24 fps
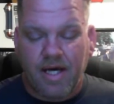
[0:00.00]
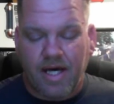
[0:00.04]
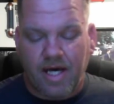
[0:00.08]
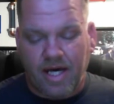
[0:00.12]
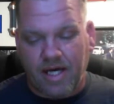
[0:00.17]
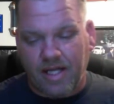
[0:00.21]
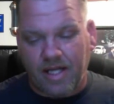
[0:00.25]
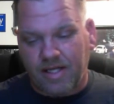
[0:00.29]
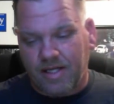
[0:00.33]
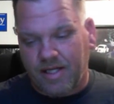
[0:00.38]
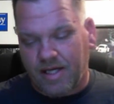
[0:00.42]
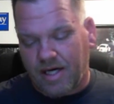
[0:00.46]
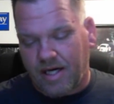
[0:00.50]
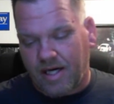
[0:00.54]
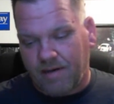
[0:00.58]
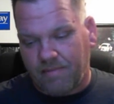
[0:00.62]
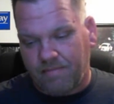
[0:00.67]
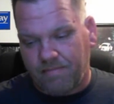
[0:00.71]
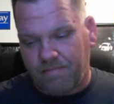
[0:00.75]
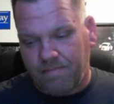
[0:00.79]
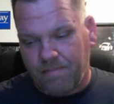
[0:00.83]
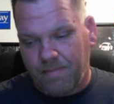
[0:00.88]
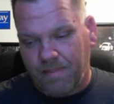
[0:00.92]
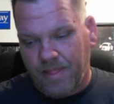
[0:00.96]
And
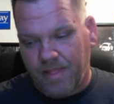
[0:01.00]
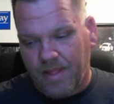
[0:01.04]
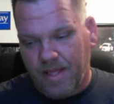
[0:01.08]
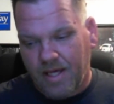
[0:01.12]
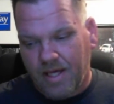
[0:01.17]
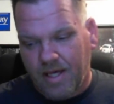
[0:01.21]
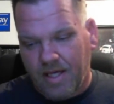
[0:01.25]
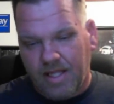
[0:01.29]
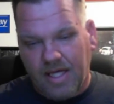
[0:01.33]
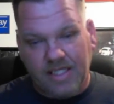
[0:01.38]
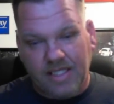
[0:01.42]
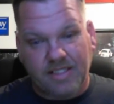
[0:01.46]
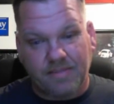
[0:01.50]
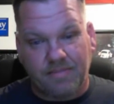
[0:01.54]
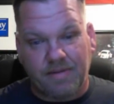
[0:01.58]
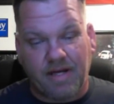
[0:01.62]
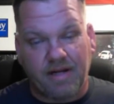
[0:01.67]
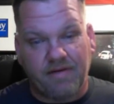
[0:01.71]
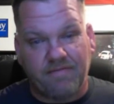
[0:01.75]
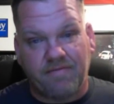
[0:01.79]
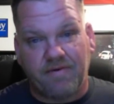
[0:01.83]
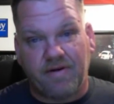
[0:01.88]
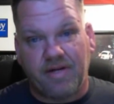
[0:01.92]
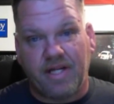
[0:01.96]
um, that's about
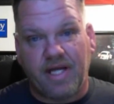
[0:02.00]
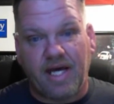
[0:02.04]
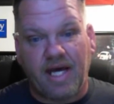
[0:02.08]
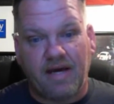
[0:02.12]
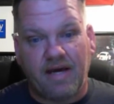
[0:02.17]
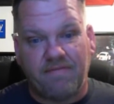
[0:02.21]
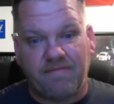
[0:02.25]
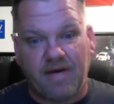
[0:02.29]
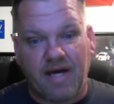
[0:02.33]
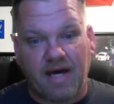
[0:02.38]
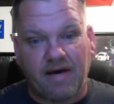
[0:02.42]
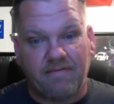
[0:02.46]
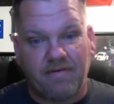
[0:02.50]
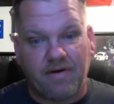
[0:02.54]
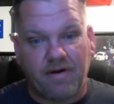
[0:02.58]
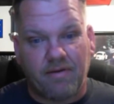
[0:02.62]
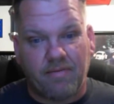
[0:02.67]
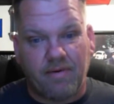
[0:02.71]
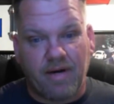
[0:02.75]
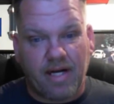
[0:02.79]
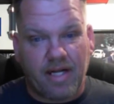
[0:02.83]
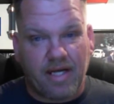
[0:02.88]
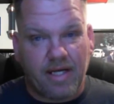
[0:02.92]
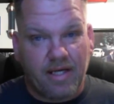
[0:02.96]
it for today. If you haven't
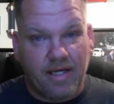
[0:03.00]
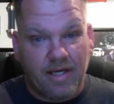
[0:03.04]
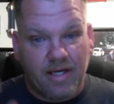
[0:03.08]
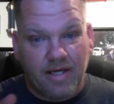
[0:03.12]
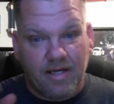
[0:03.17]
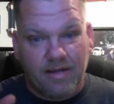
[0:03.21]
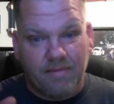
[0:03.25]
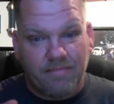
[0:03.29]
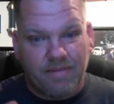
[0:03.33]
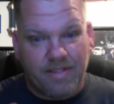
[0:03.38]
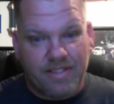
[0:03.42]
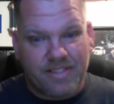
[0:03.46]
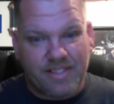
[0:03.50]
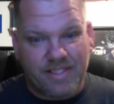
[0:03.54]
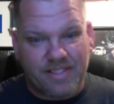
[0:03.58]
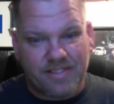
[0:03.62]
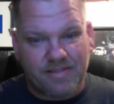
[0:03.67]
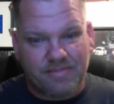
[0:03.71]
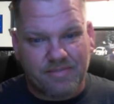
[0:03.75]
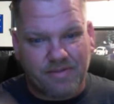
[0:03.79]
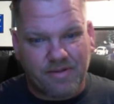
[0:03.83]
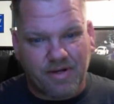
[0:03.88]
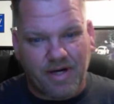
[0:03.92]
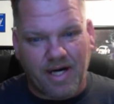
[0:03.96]
already, please hit
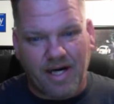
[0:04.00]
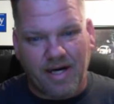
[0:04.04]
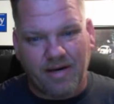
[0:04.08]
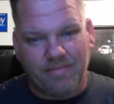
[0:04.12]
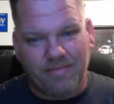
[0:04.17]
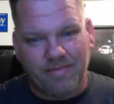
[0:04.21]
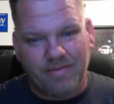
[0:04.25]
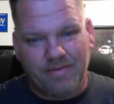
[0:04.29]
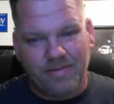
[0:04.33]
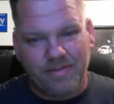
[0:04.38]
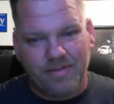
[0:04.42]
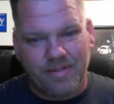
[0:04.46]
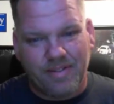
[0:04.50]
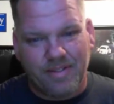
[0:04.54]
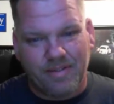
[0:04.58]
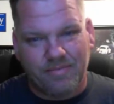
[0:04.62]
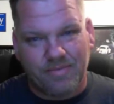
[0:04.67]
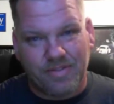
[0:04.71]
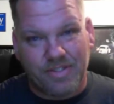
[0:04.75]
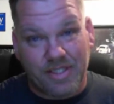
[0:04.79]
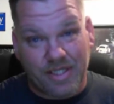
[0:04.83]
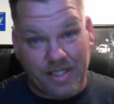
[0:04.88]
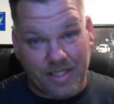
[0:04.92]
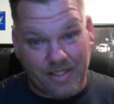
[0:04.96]
subscribe, and
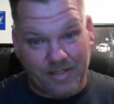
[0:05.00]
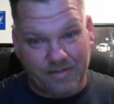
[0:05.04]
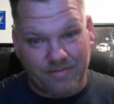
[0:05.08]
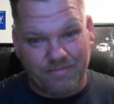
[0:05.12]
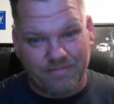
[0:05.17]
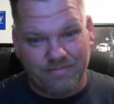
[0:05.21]
we'll see you.